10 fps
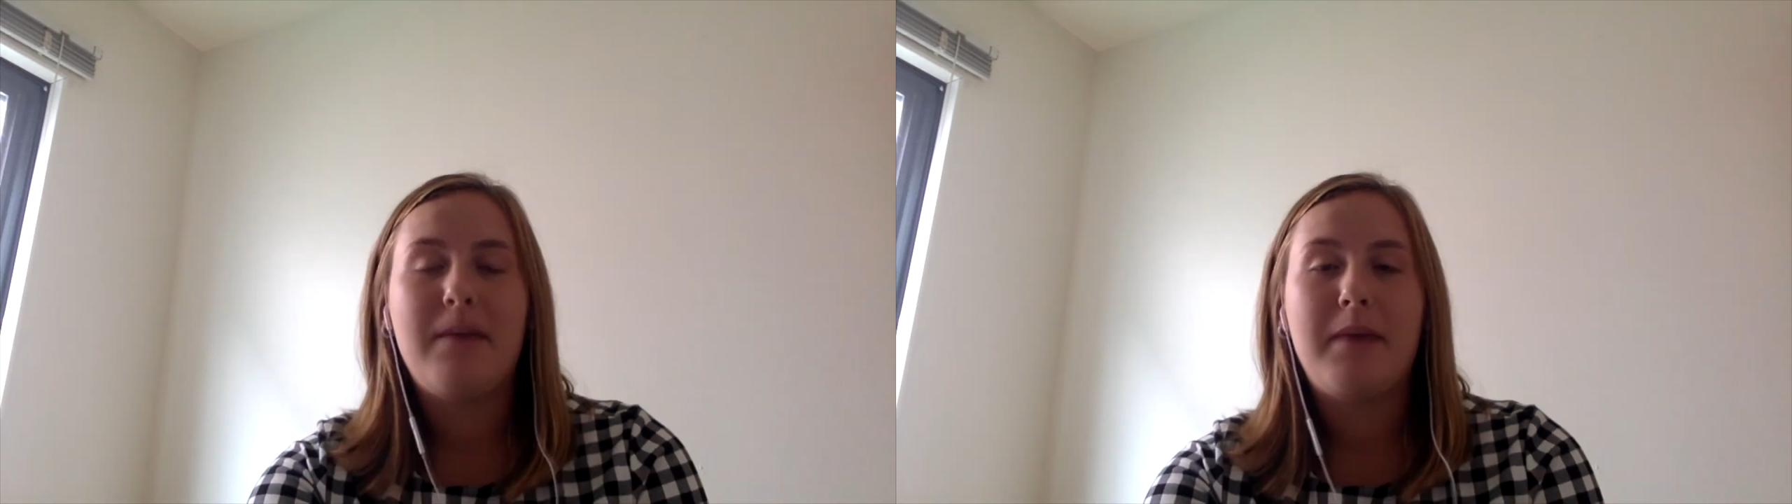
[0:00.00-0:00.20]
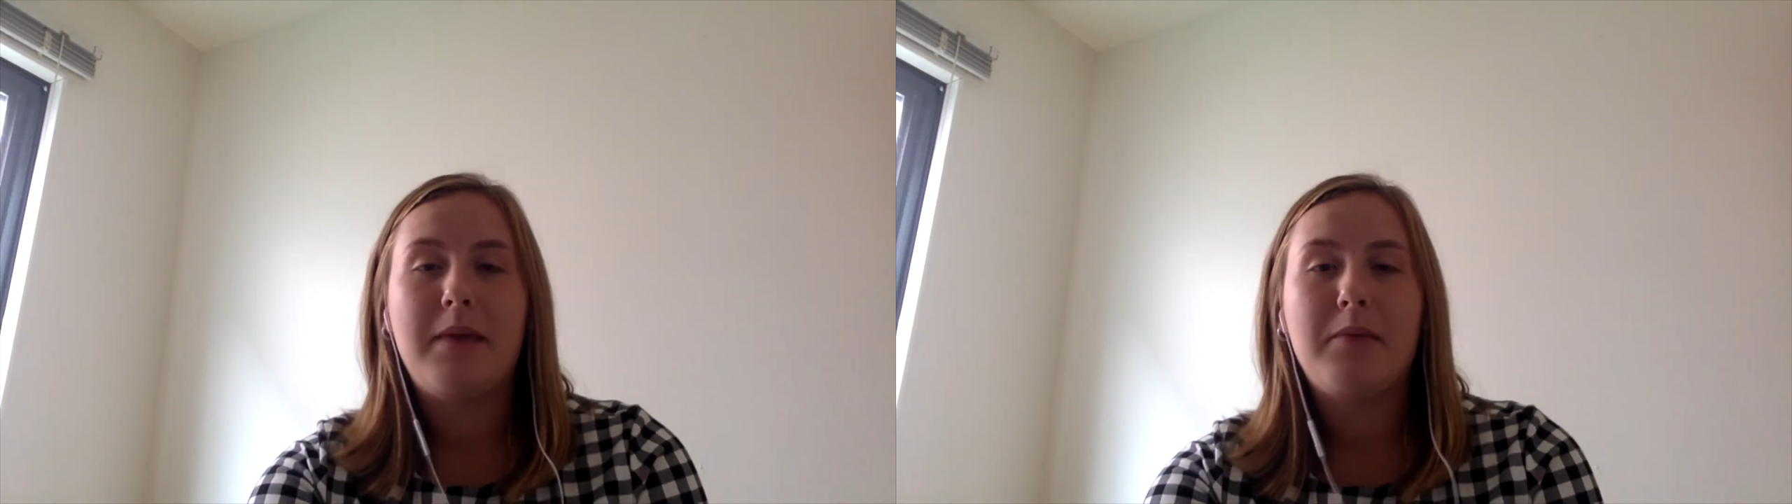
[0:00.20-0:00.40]

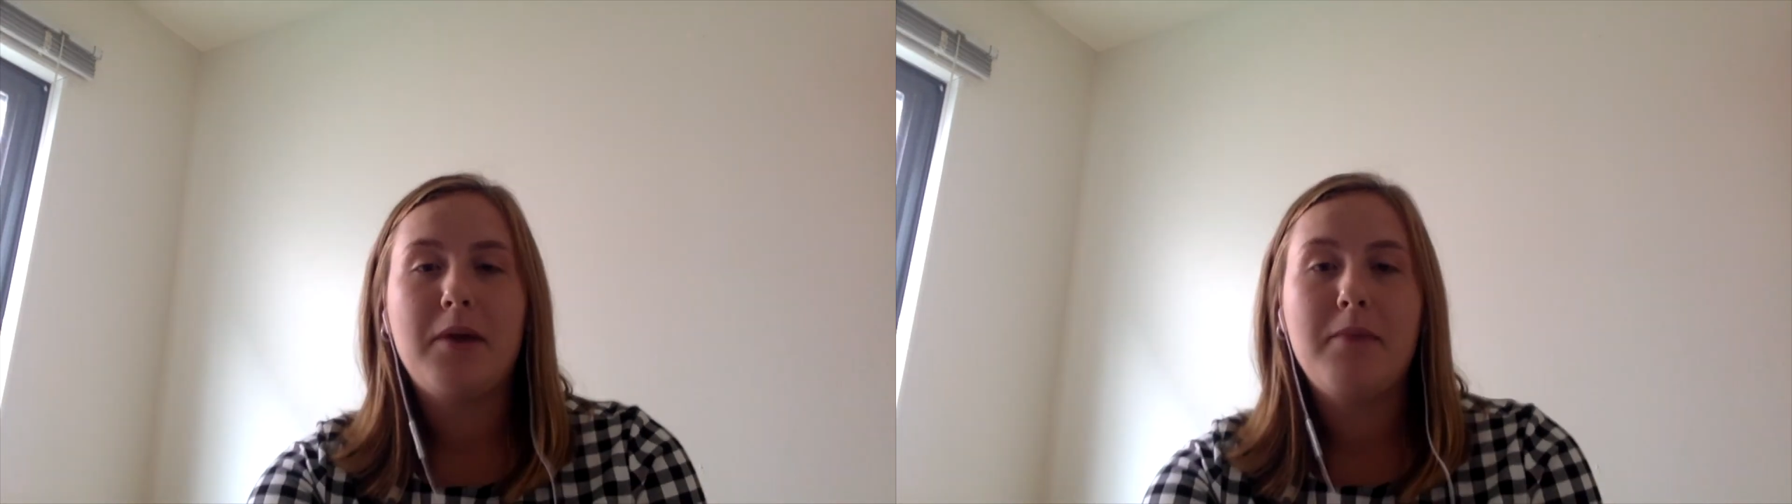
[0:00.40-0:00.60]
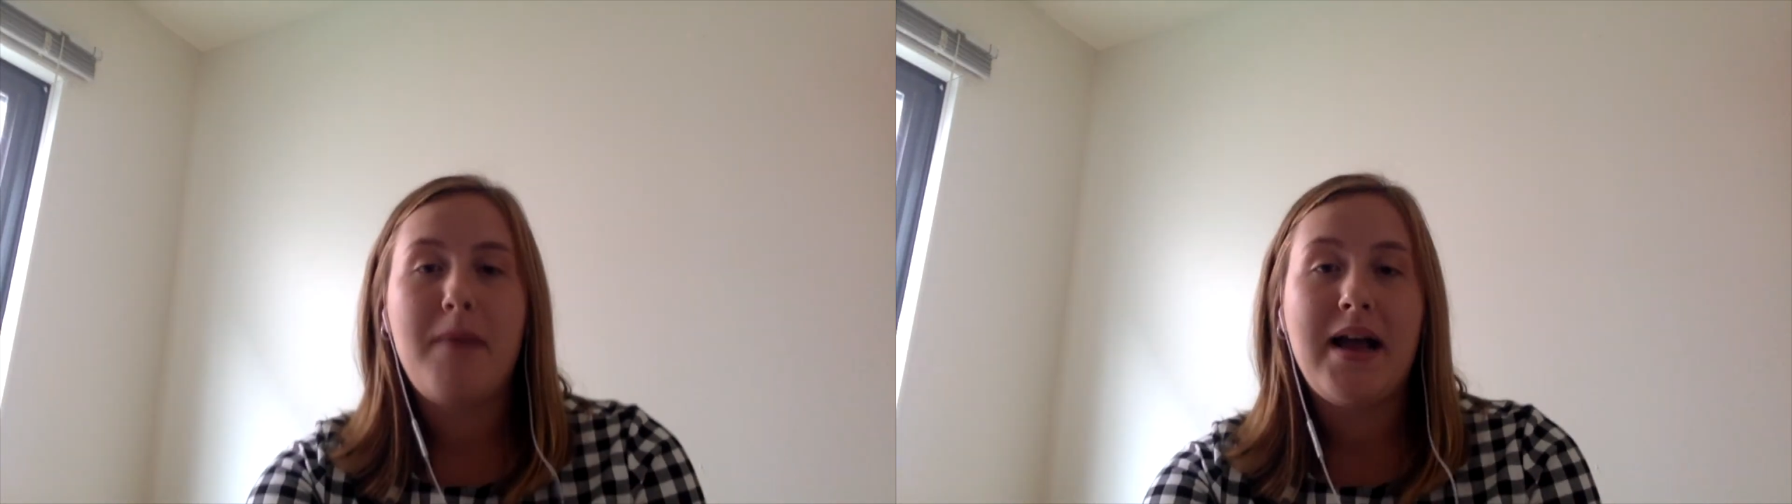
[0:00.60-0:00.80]
Paper
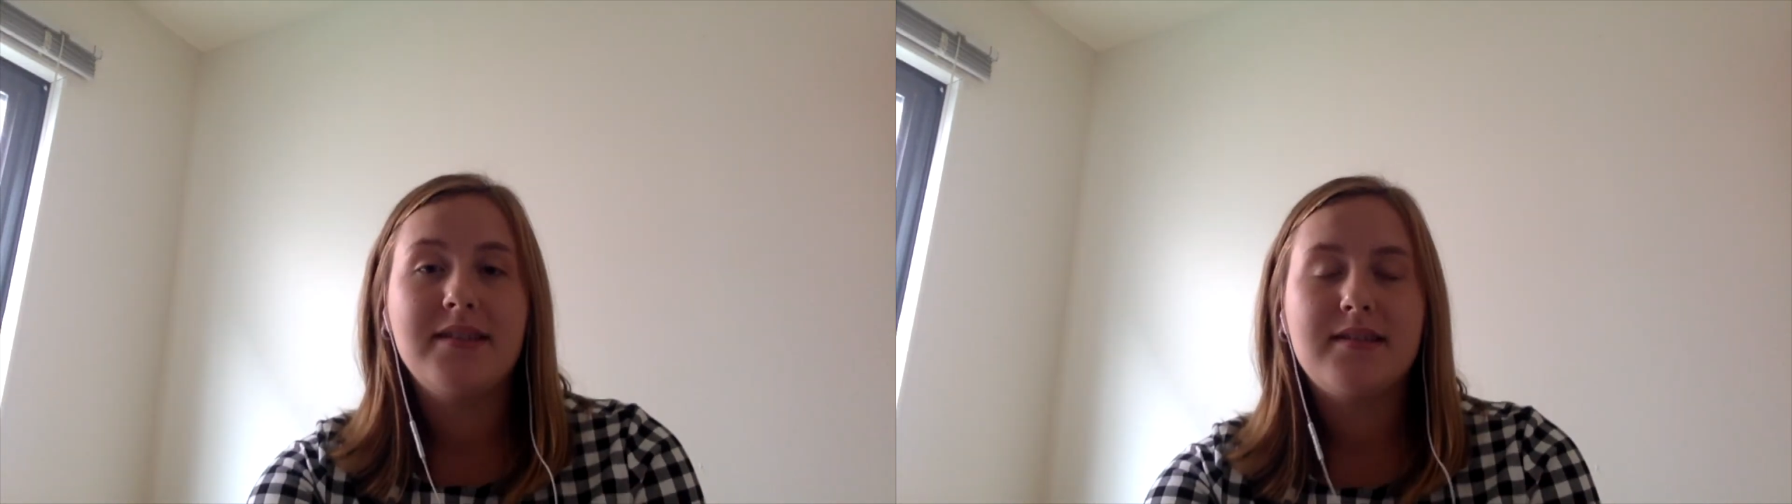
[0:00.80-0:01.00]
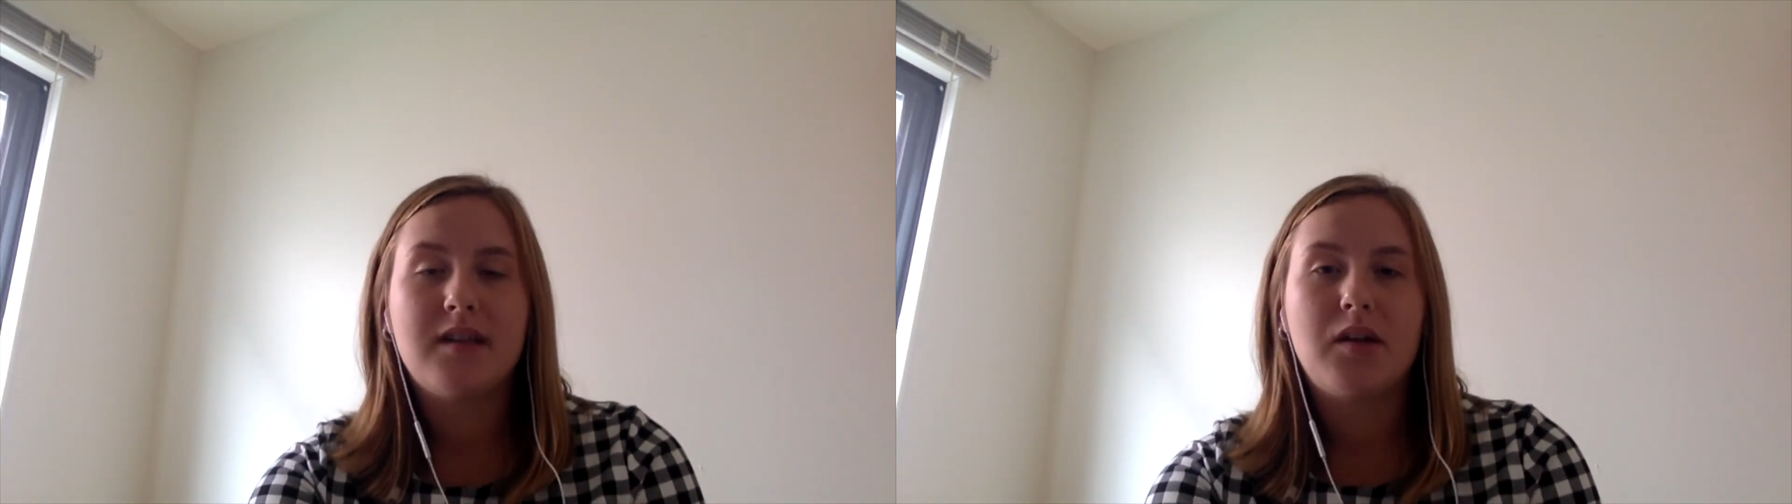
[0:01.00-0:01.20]
and
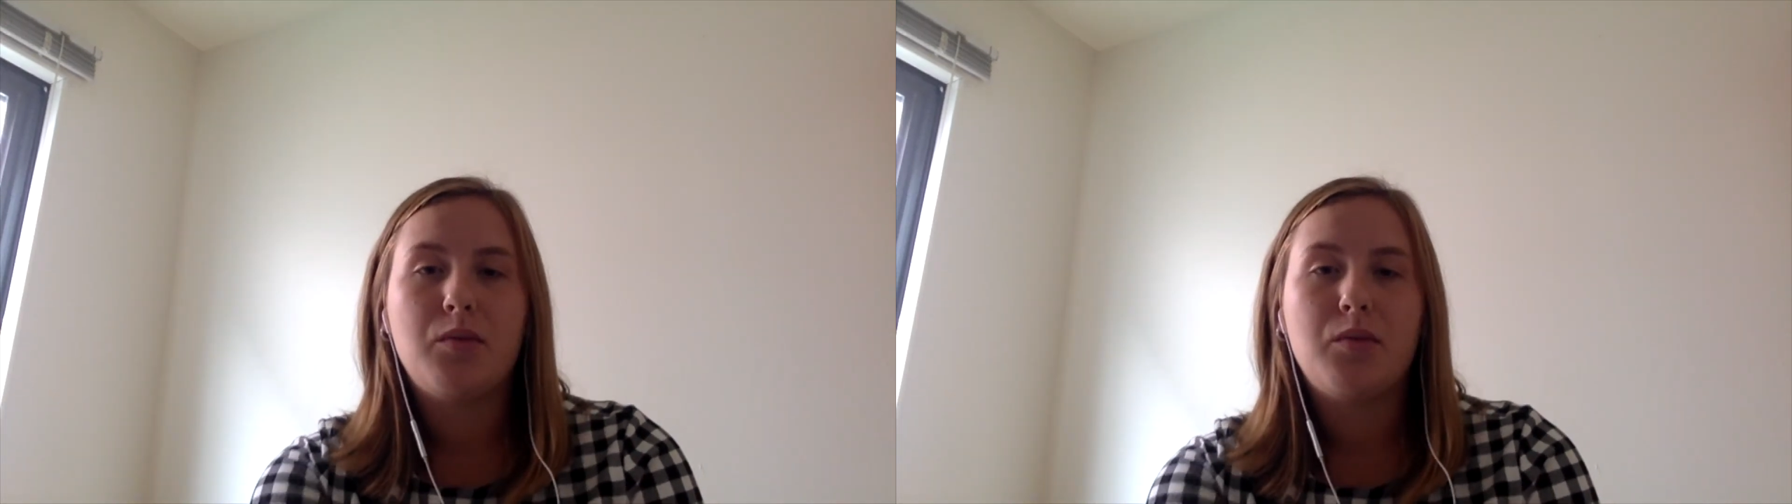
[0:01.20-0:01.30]
pencil,